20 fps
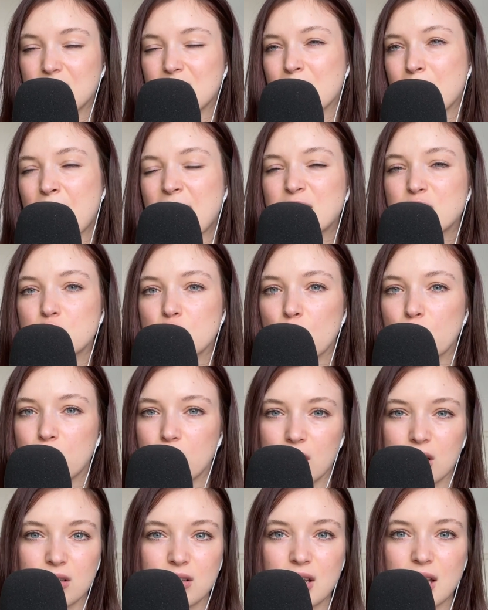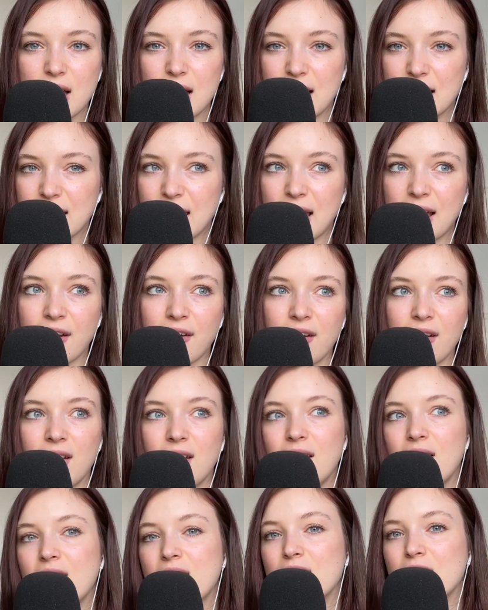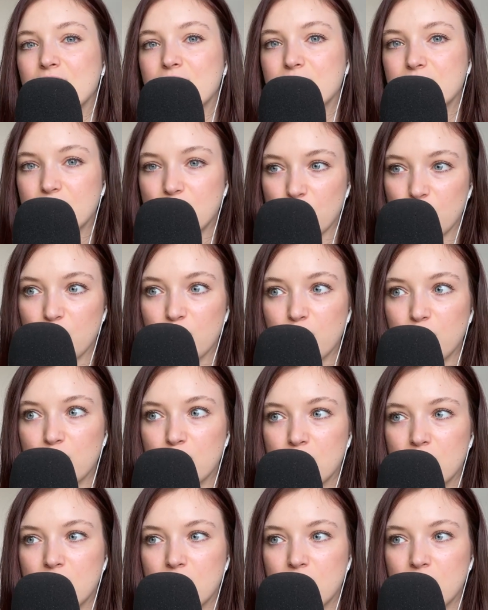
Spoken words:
depends on, again, you.